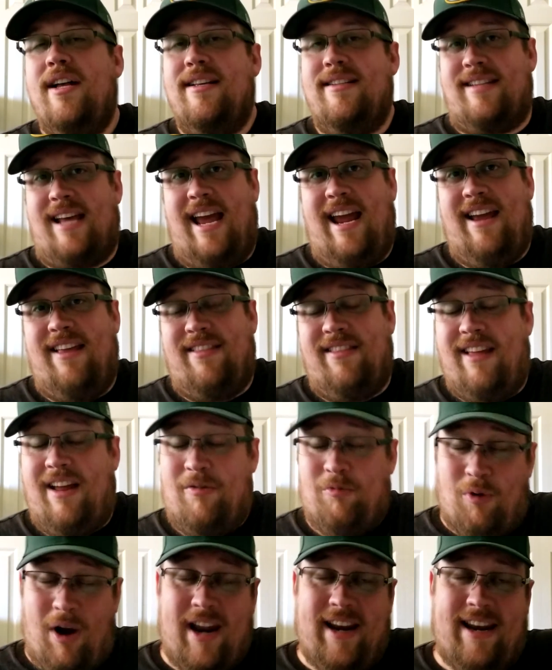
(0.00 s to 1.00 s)
saying
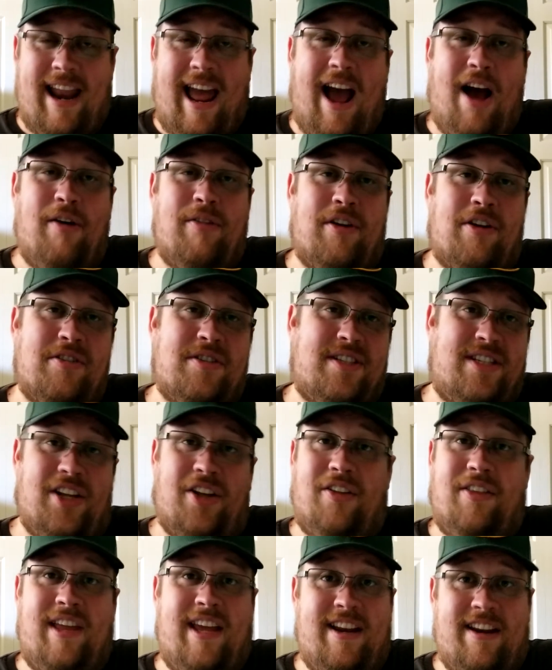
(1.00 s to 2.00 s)
that right now they're
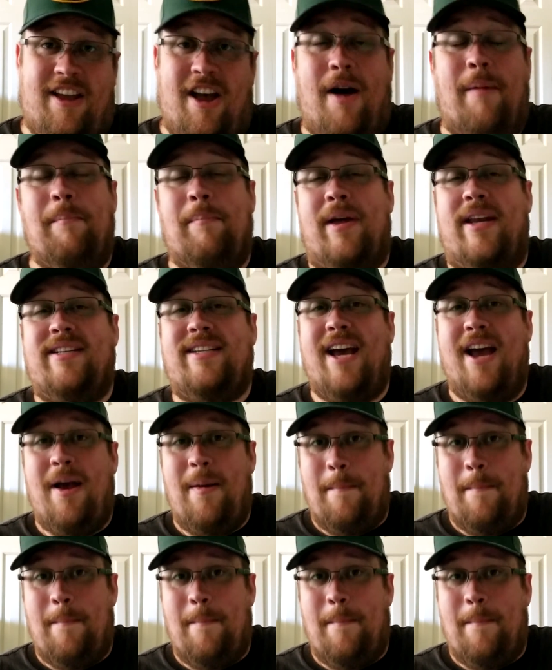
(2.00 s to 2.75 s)
still the incumbent